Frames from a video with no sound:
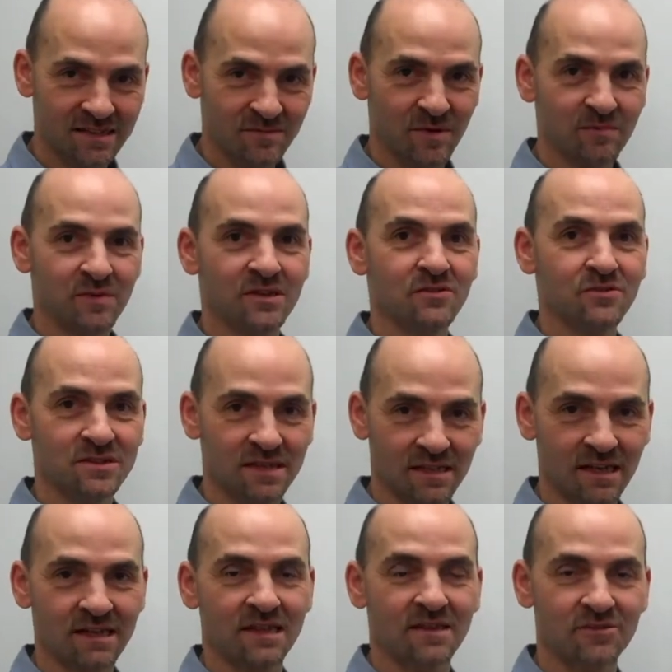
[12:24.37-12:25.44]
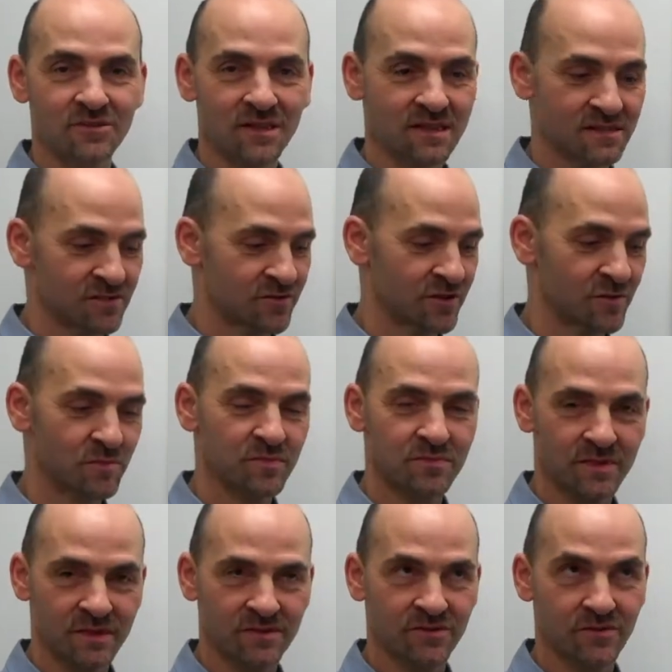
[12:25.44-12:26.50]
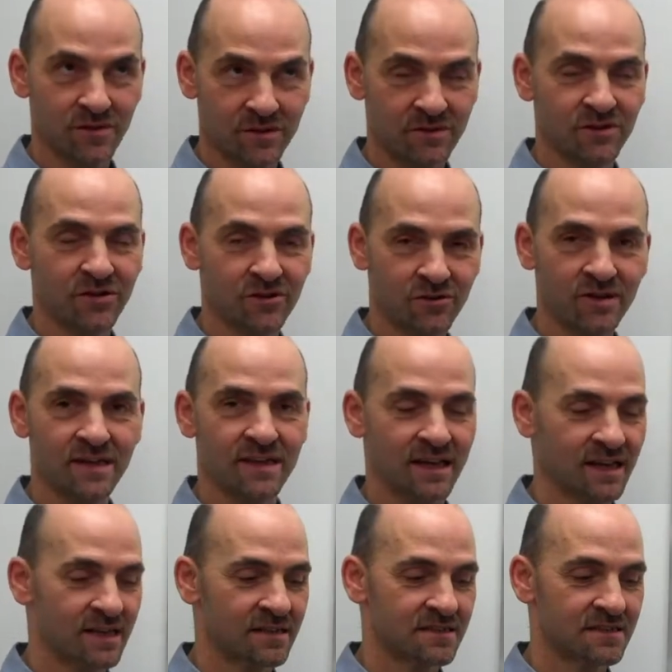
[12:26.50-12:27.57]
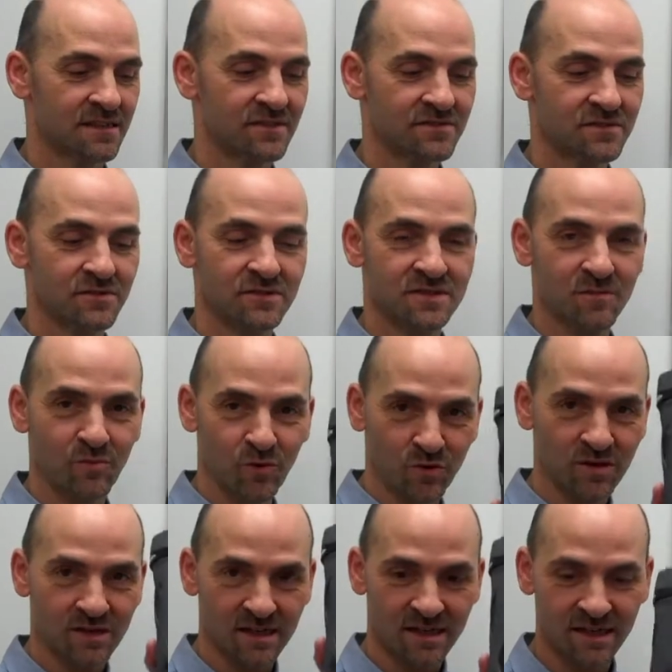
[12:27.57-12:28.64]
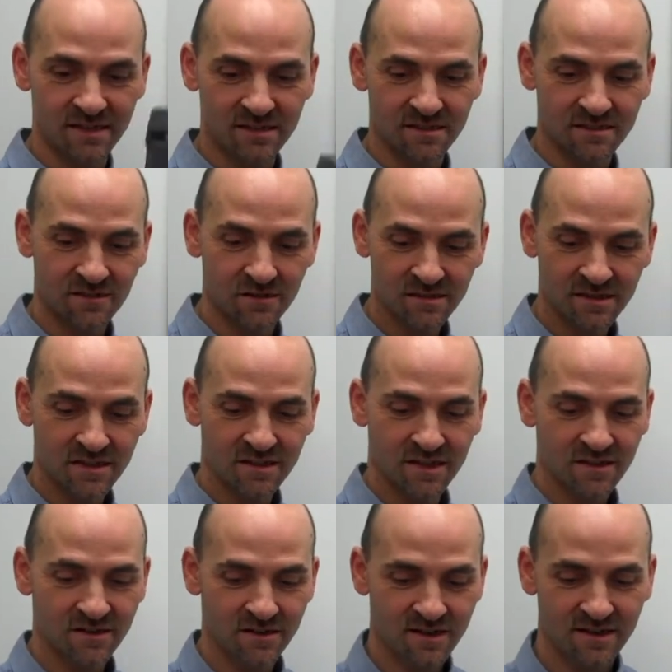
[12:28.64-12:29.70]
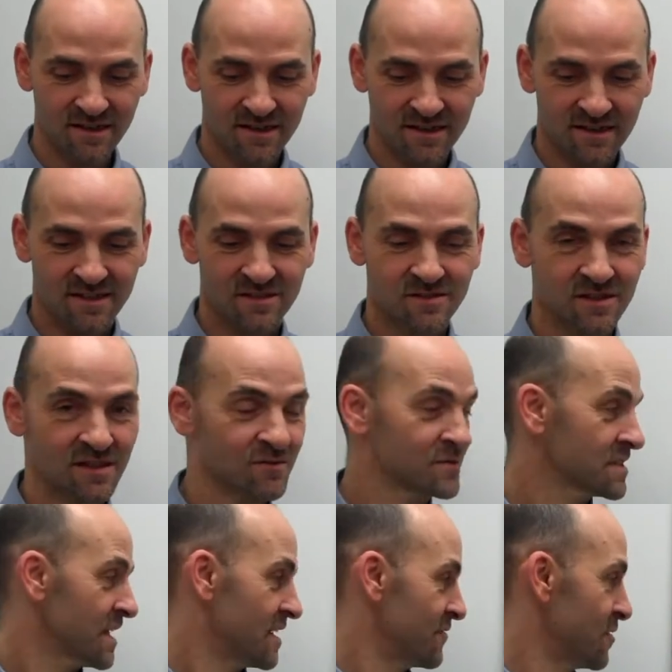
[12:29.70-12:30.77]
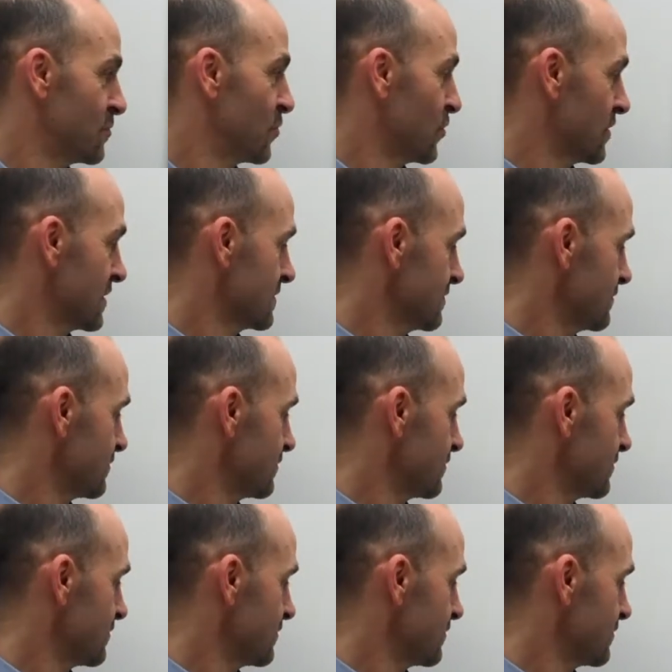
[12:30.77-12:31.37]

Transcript: you might be losing the electrolytes through your urine and that kind of stuff, so it's important to get the salt in there. So that was kind of important.